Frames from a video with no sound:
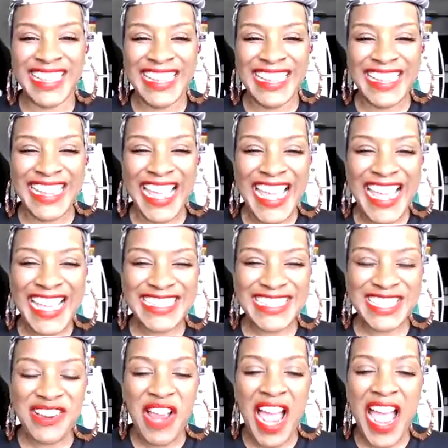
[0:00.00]
Hey,
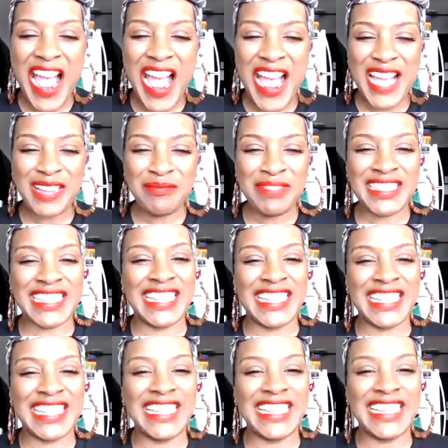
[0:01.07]
scribes.
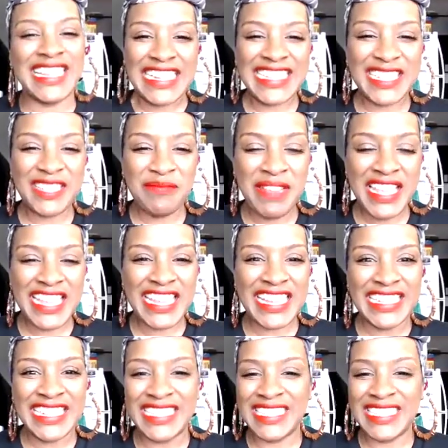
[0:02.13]
It's me.